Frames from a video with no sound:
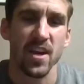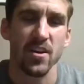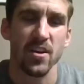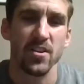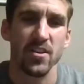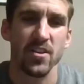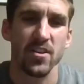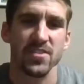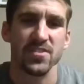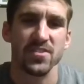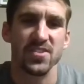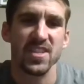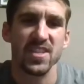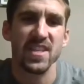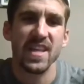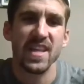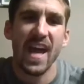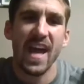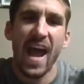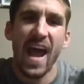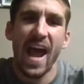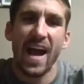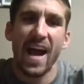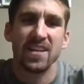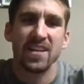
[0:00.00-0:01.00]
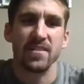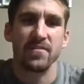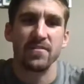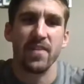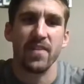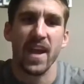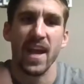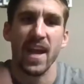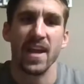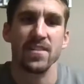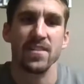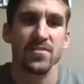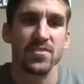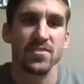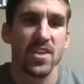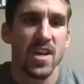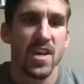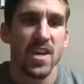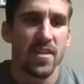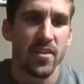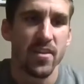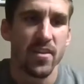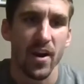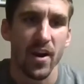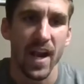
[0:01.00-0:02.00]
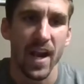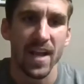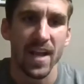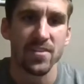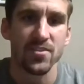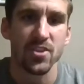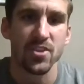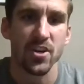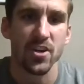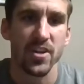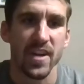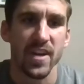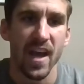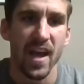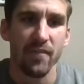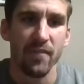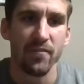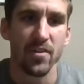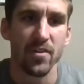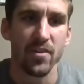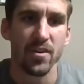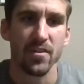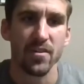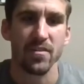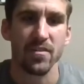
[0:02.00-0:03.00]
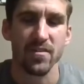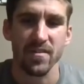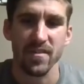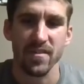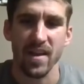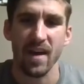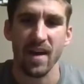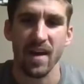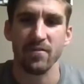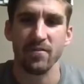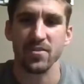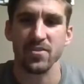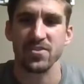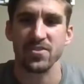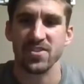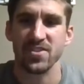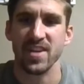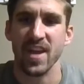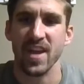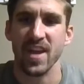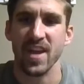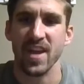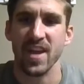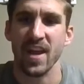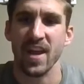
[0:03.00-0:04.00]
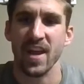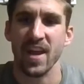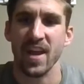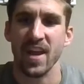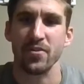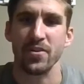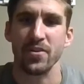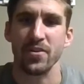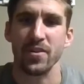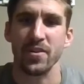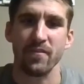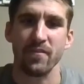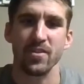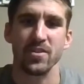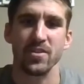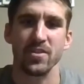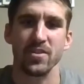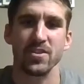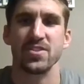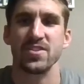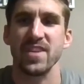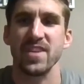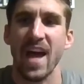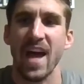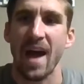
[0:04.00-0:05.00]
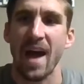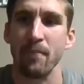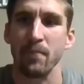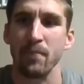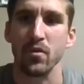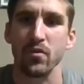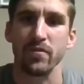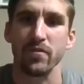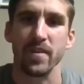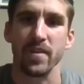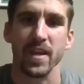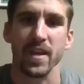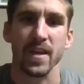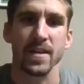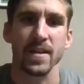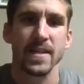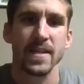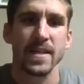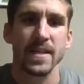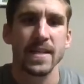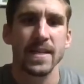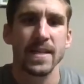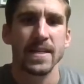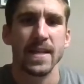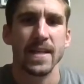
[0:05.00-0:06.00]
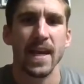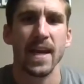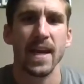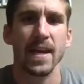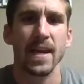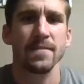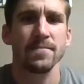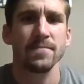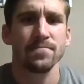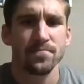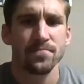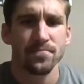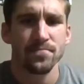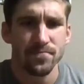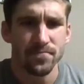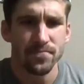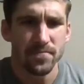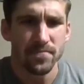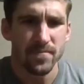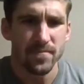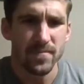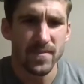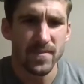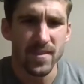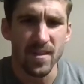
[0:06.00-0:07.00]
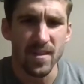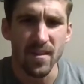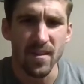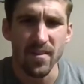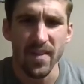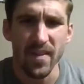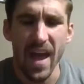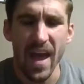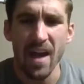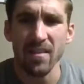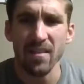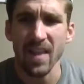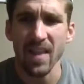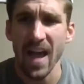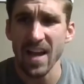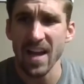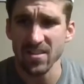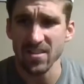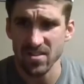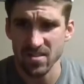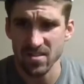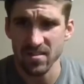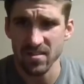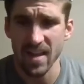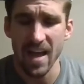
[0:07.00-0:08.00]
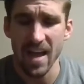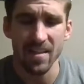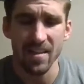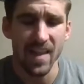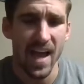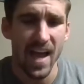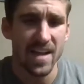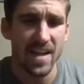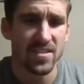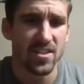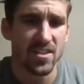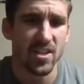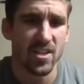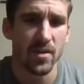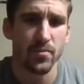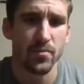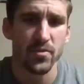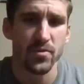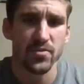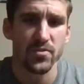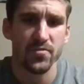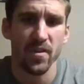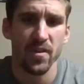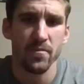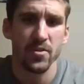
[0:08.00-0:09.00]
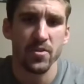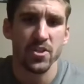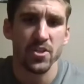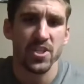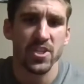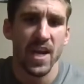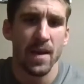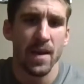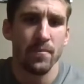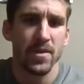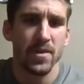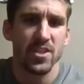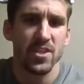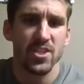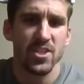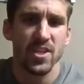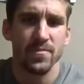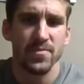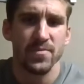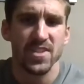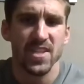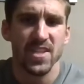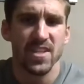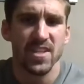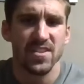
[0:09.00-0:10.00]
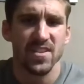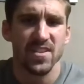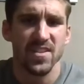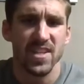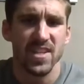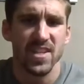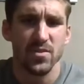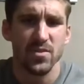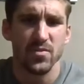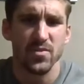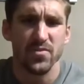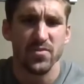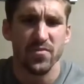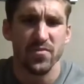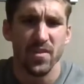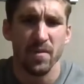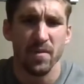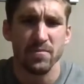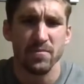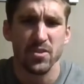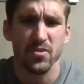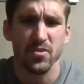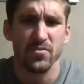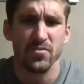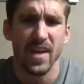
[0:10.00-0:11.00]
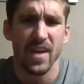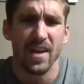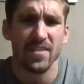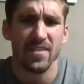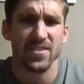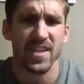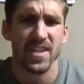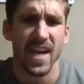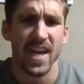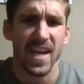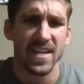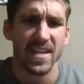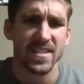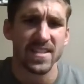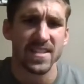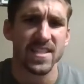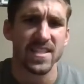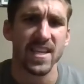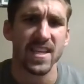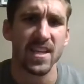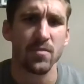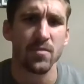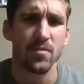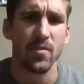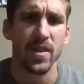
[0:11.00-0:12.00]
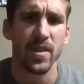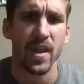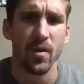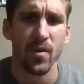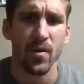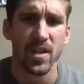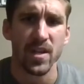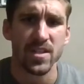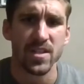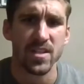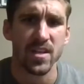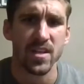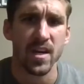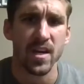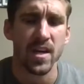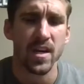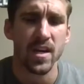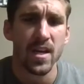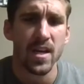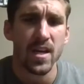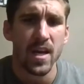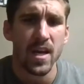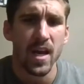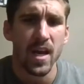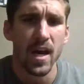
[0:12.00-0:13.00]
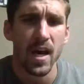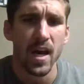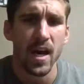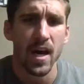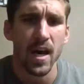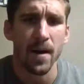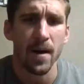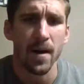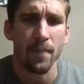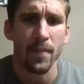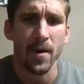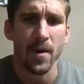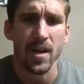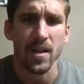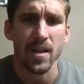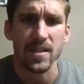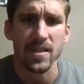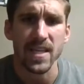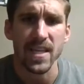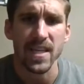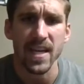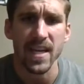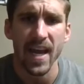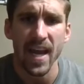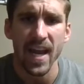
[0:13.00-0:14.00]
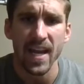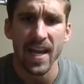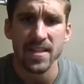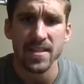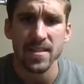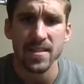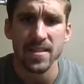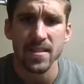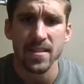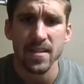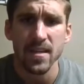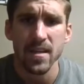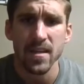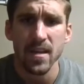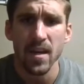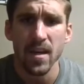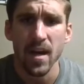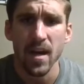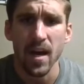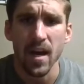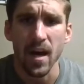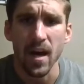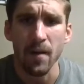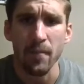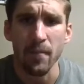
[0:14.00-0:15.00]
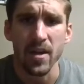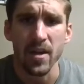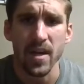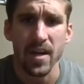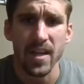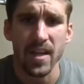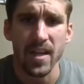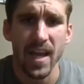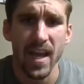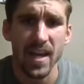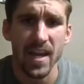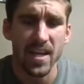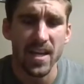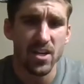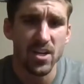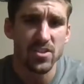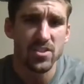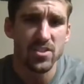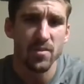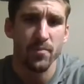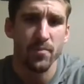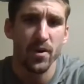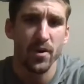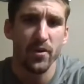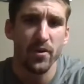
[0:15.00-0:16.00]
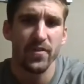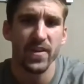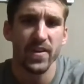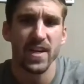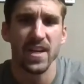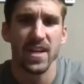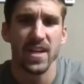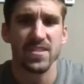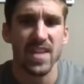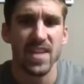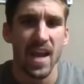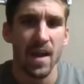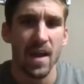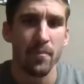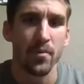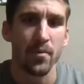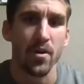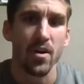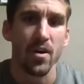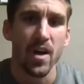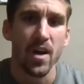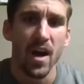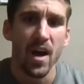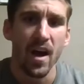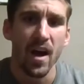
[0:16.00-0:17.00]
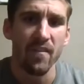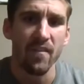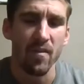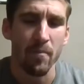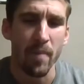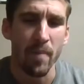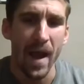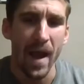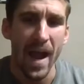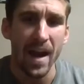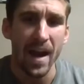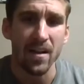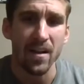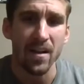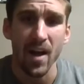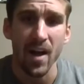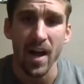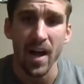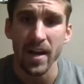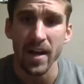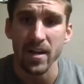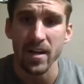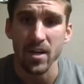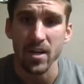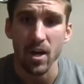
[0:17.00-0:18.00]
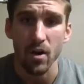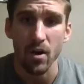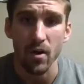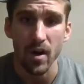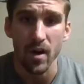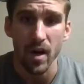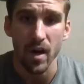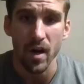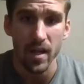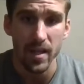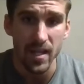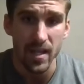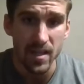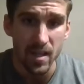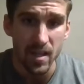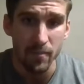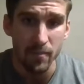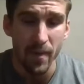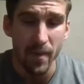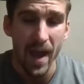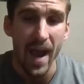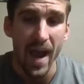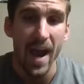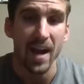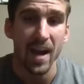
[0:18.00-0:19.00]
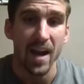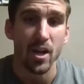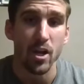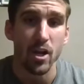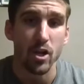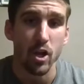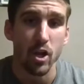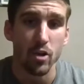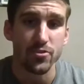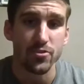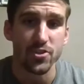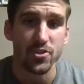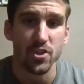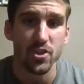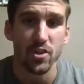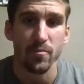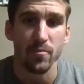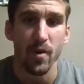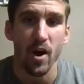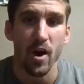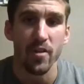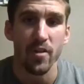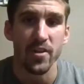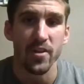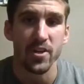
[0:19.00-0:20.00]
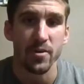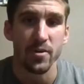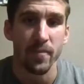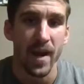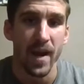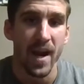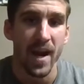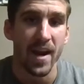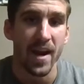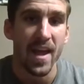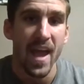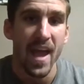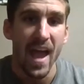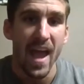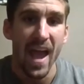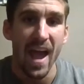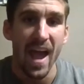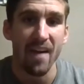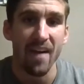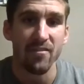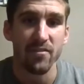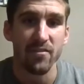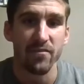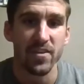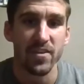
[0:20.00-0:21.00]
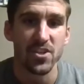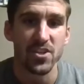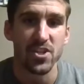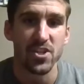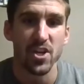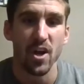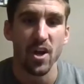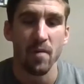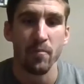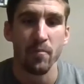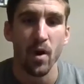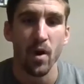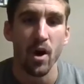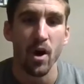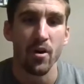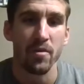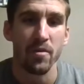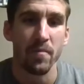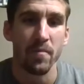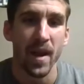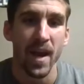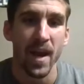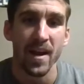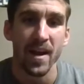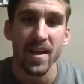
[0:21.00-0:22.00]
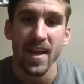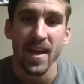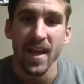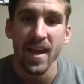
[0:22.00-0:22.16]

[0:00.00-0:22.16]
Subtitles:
You can see the active hands. Their hands are never stale. They're never just not moving. Okay. That last clip was from their championship season. This was from 2018 when they went to an Elite 8. And again, here's a perfect example of a pack line, you know, in the pack, closer to the ball than your man, having vision on ball and man.